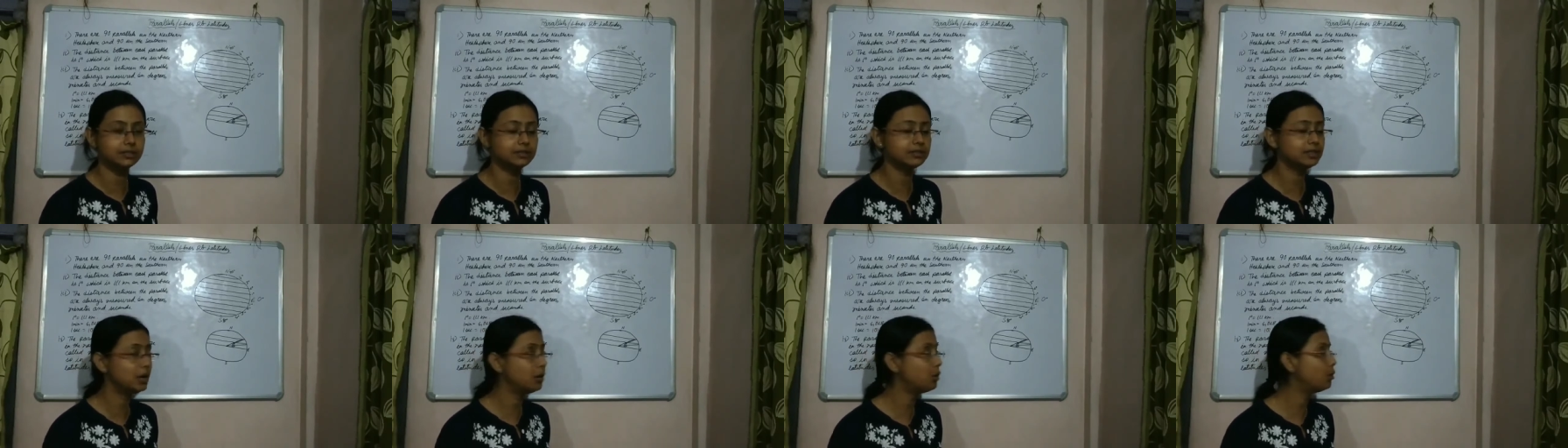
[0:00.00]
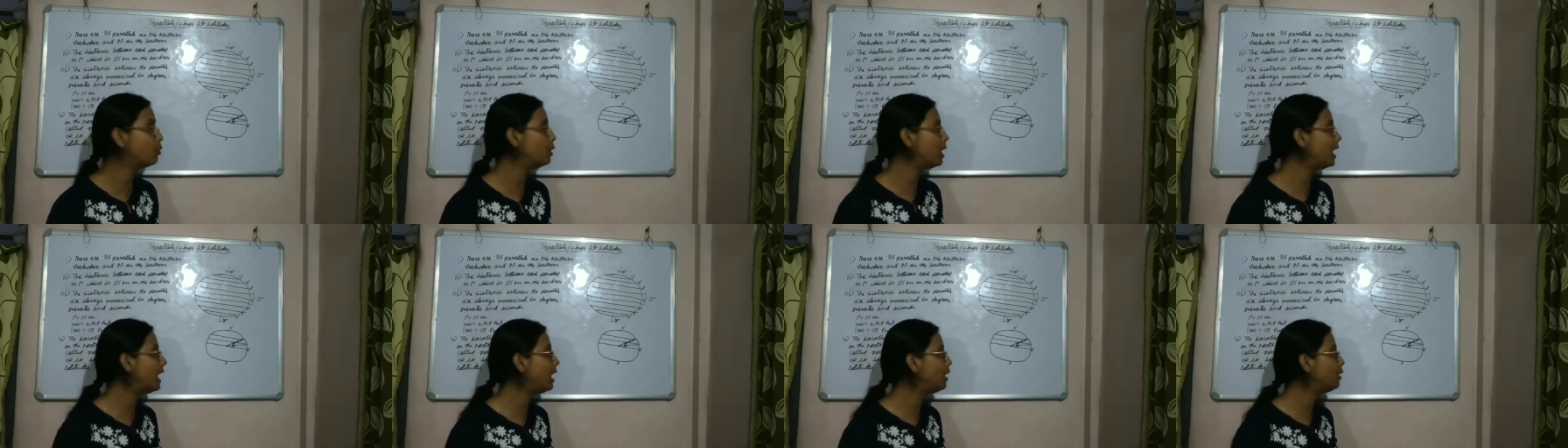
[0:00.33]
Now
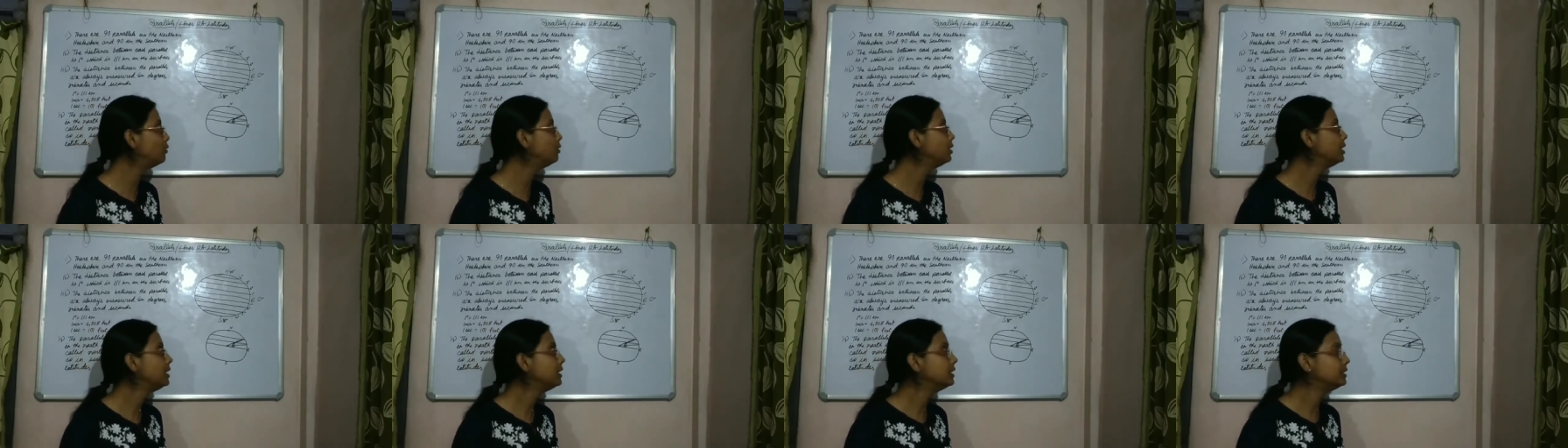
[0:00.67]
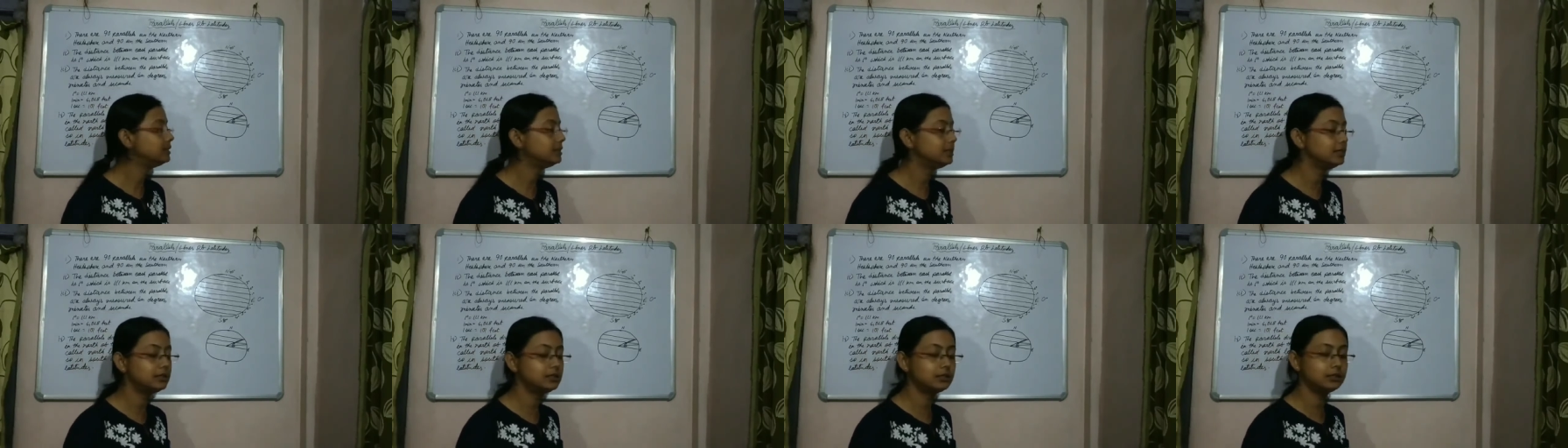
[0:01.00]
how
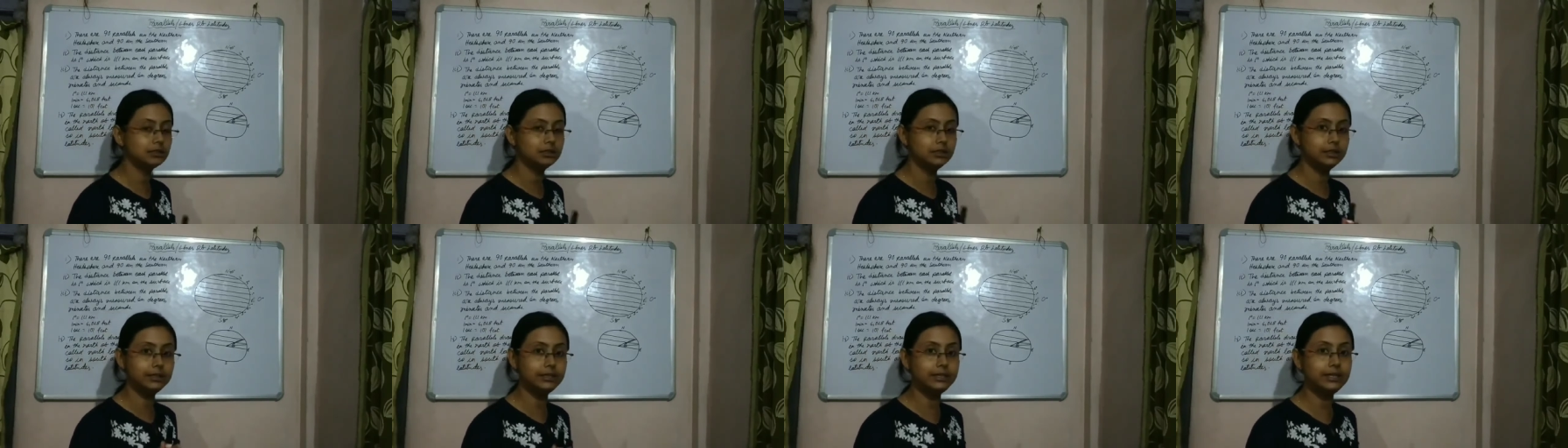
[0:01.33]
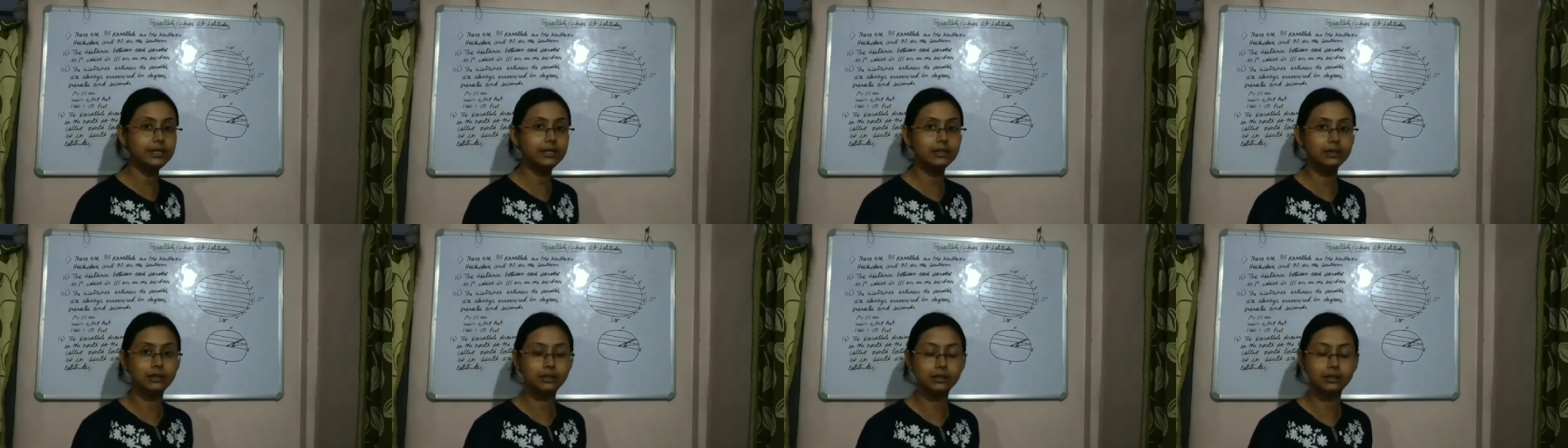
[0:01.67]
this
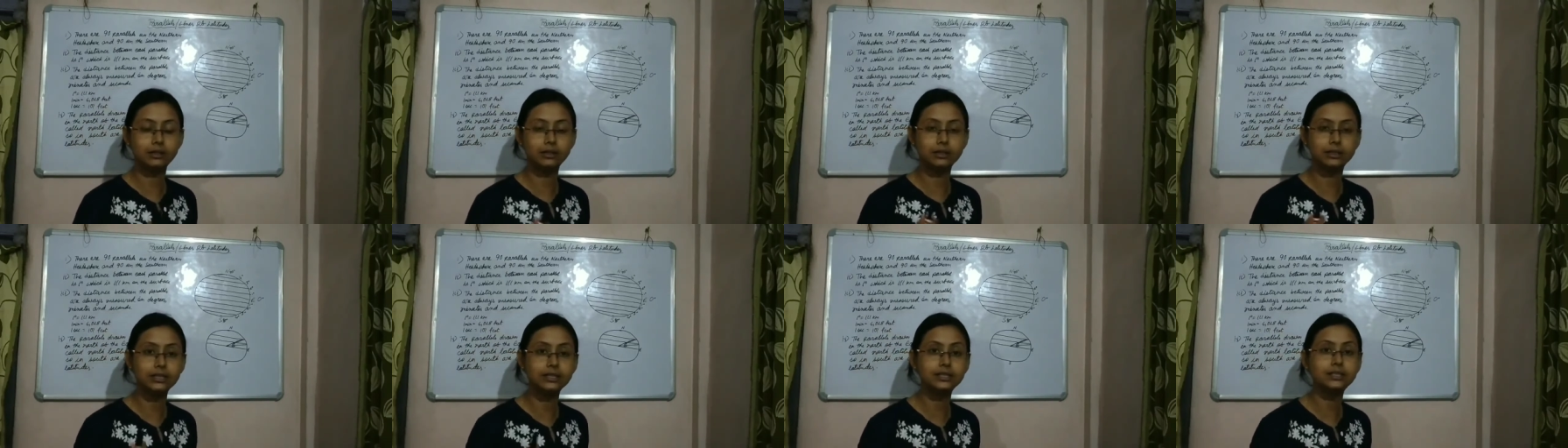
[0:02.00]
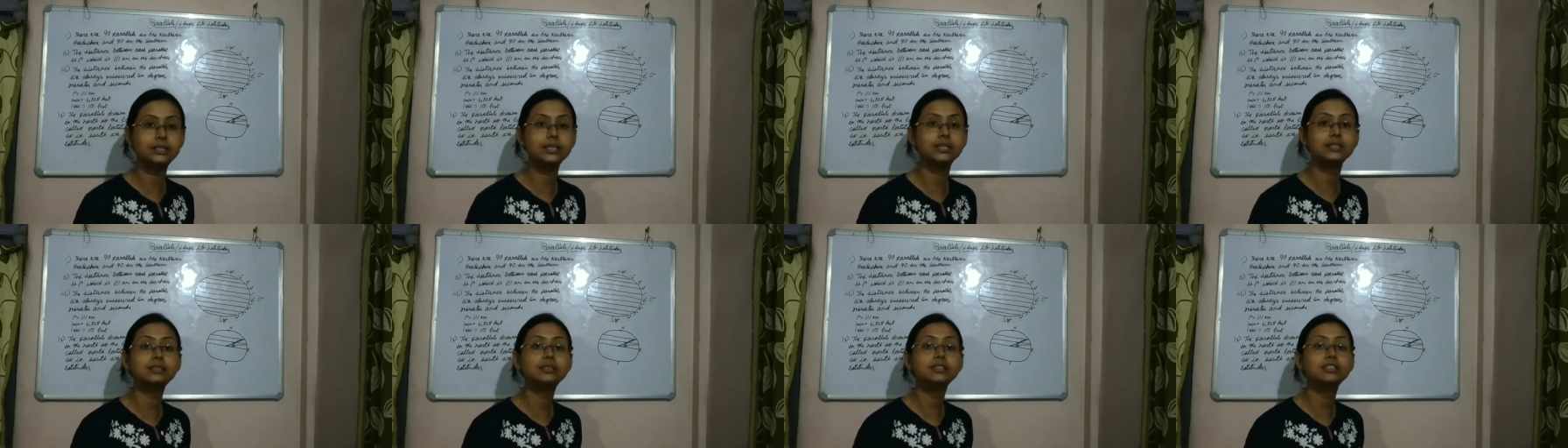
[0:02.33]
distance